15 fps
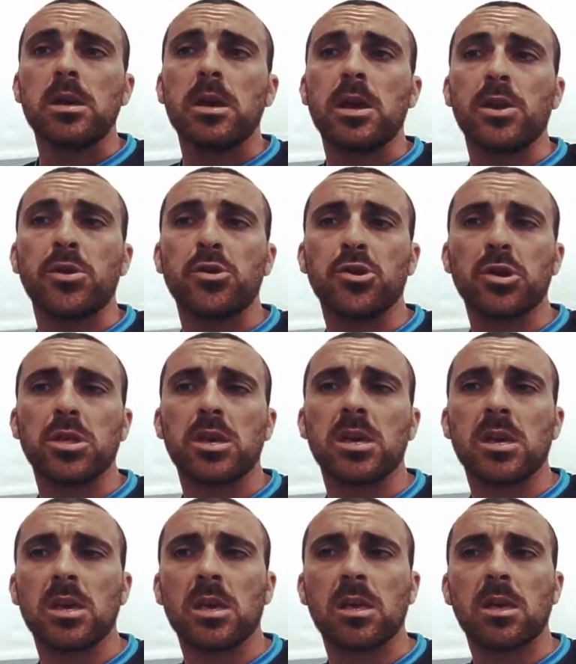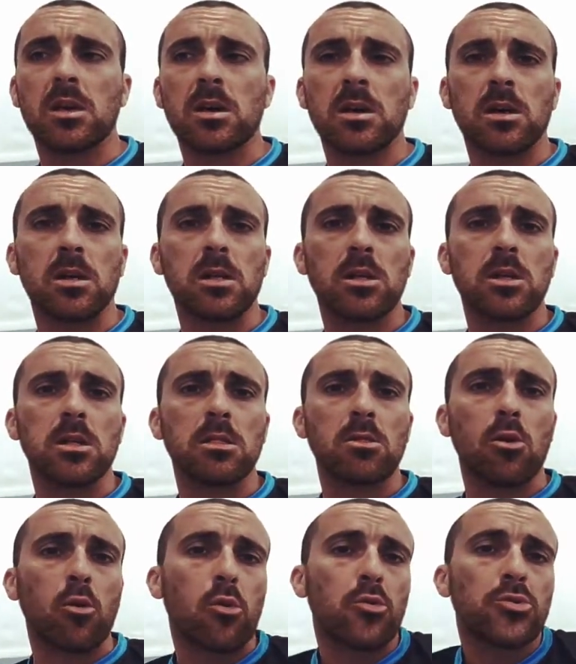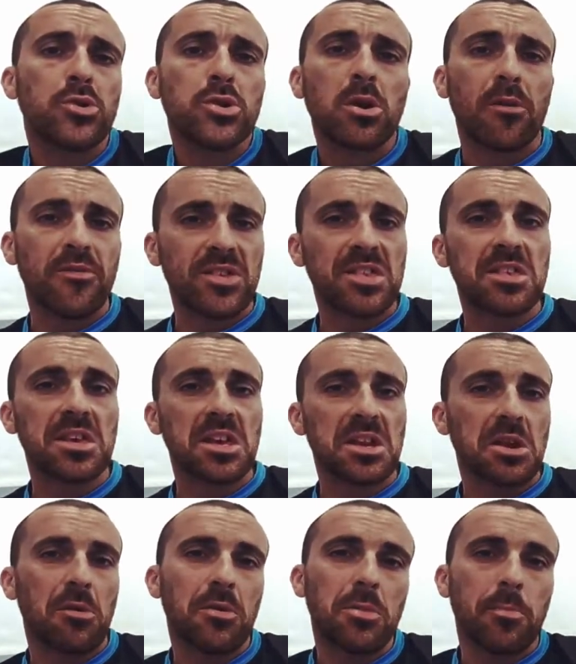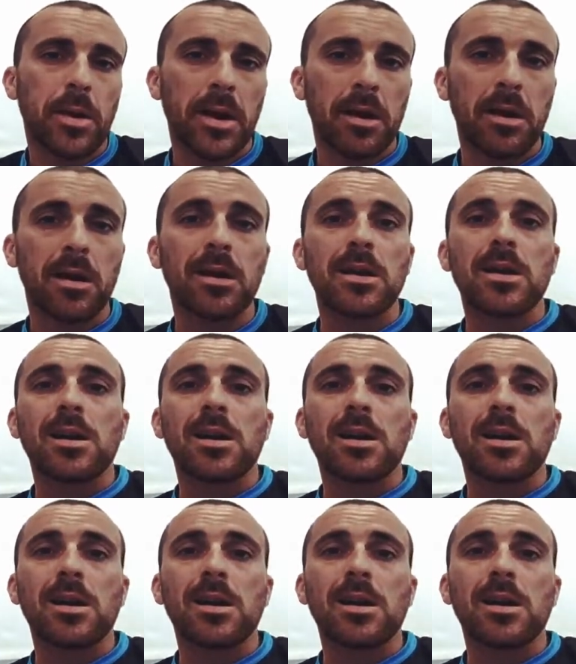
and usually locals obviously know it better.